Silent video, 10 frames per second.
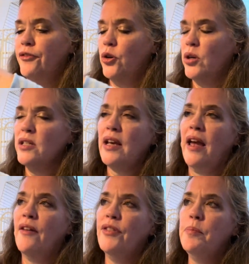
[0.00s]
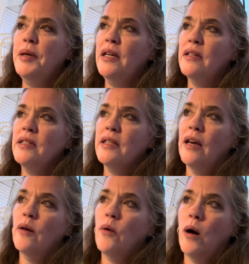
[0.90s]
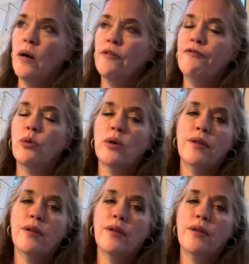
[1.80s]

course I have the beads that are for